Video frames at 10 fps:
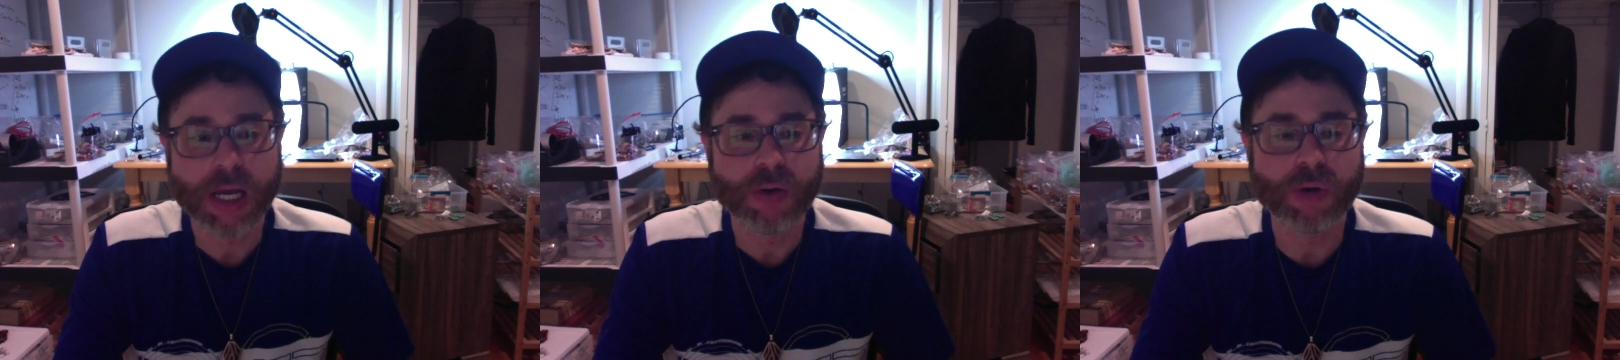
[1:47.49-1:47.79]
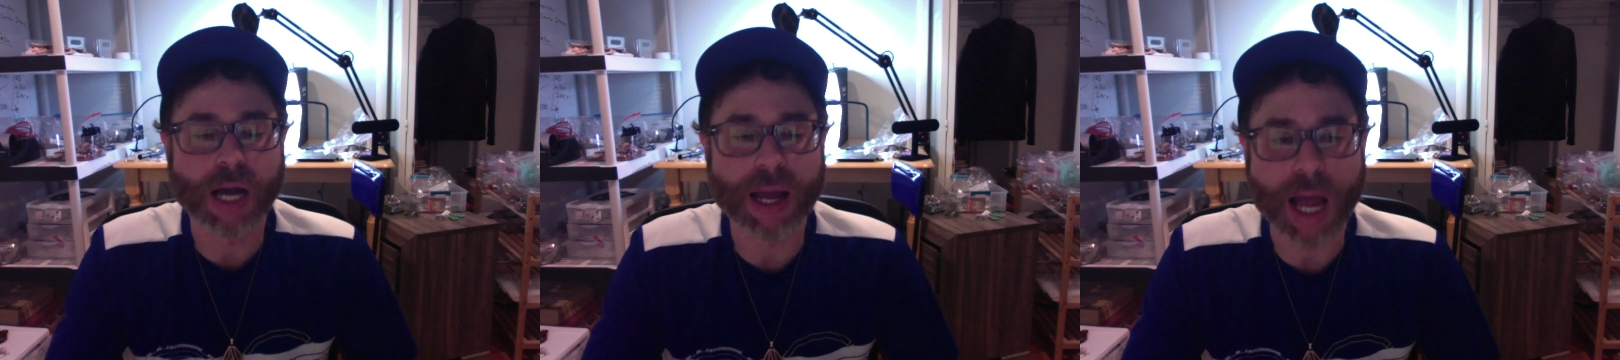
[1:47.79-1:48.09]

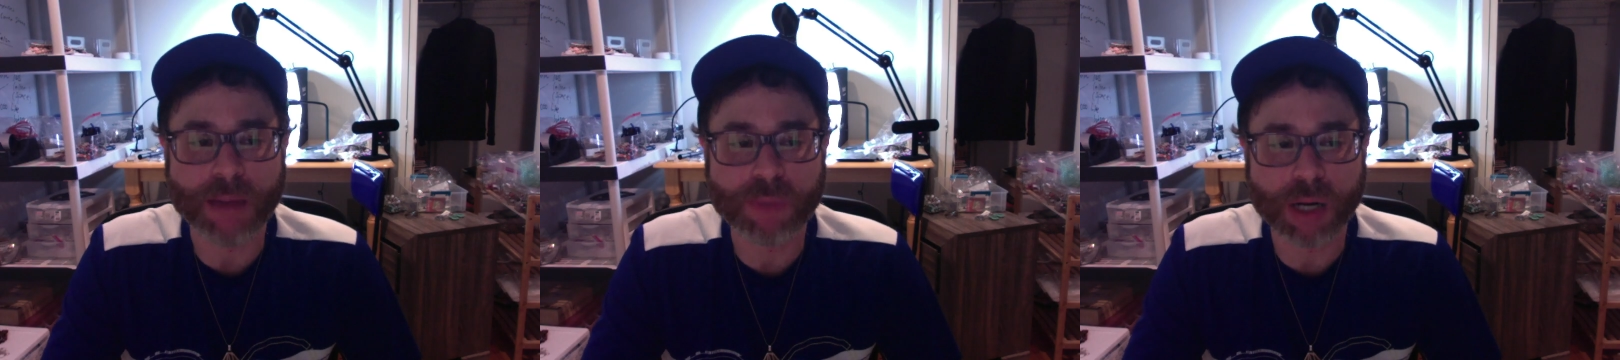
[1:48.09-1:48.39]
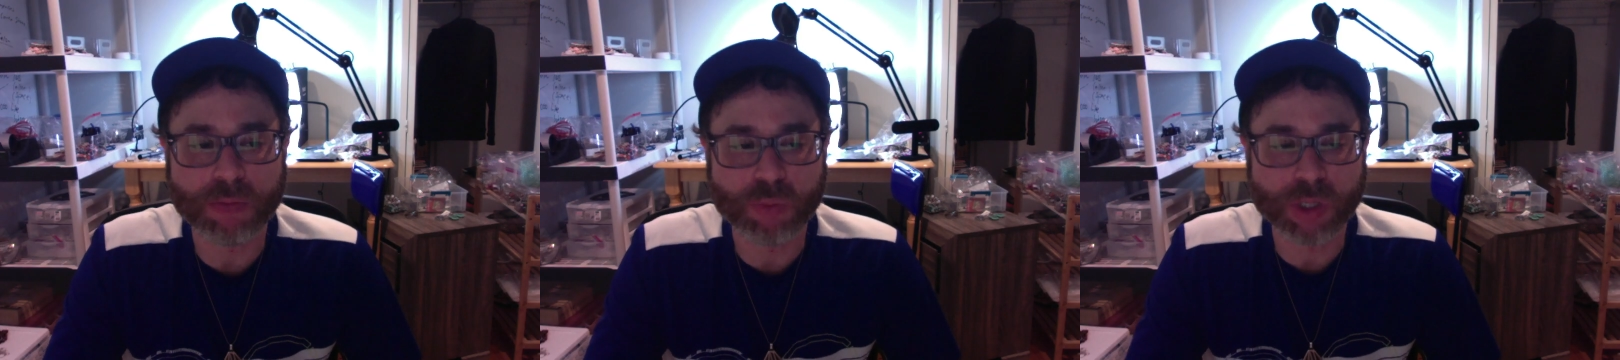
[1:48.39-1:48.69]

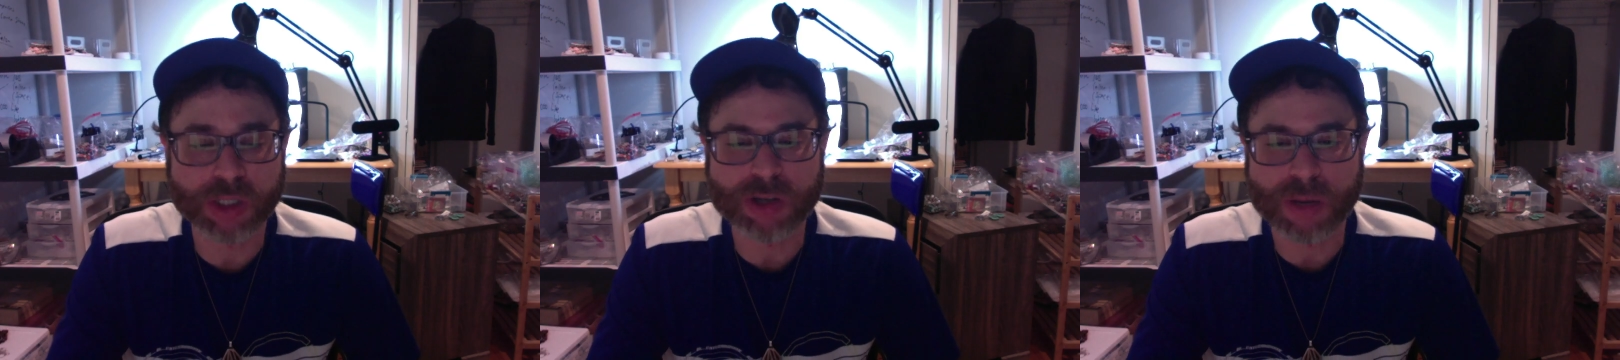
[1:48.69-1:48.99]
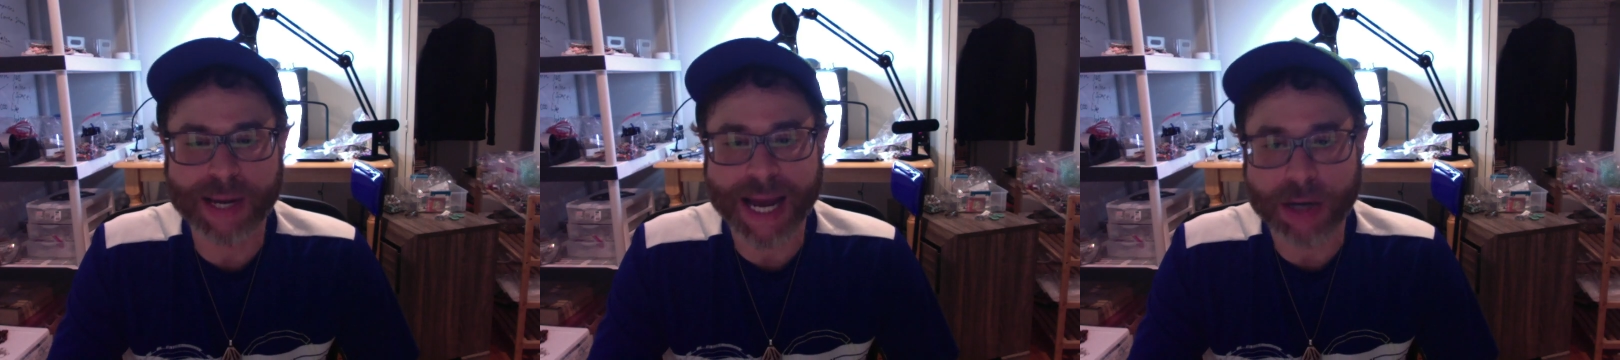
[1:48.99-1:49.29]
We're going to talk
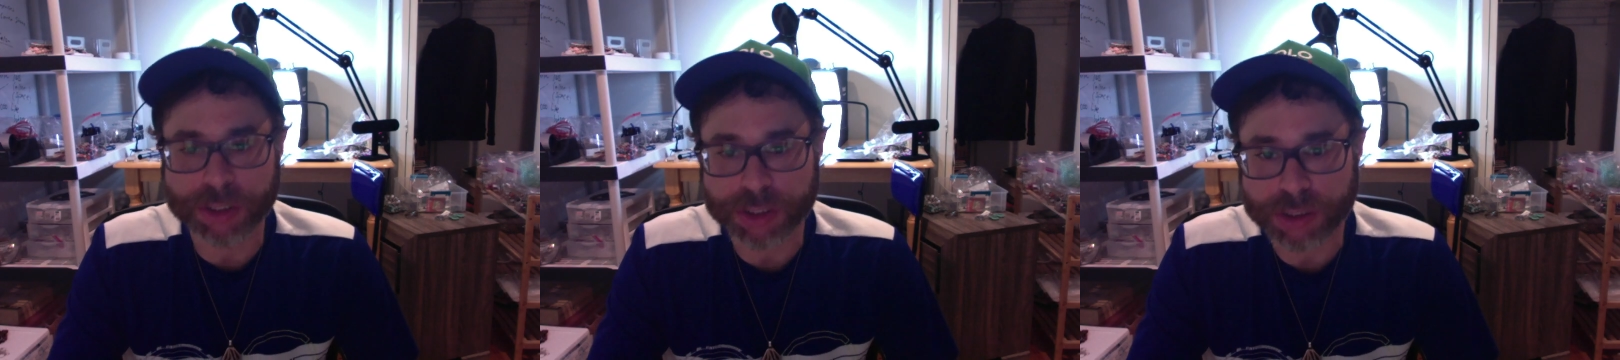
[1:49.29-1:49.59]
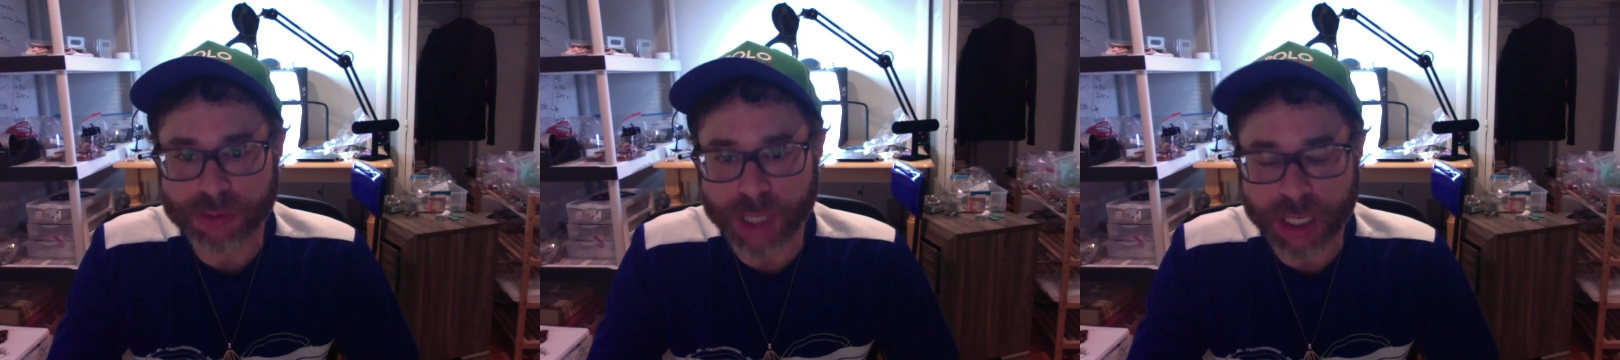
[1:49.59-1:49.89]
about
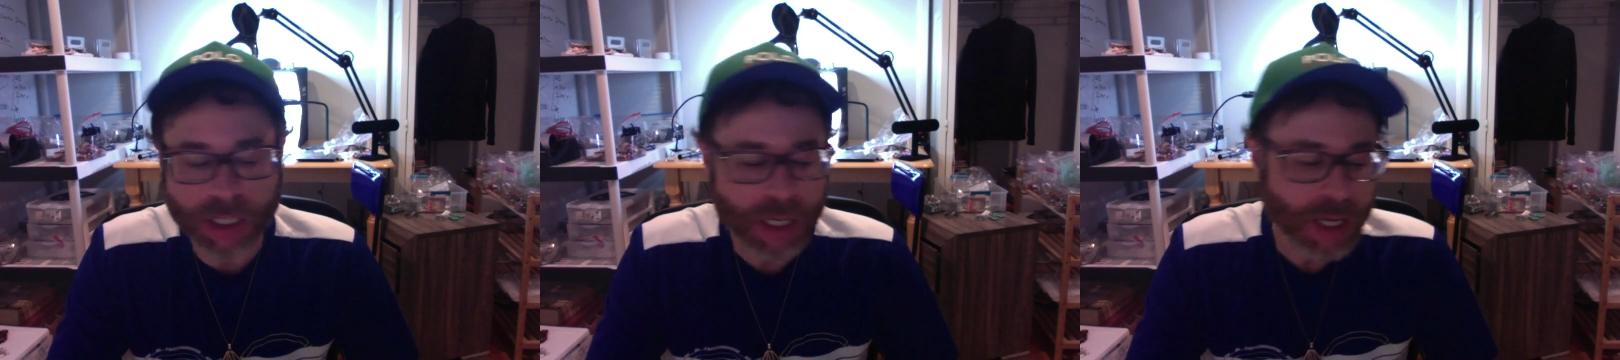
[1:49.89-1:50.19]
outages, right?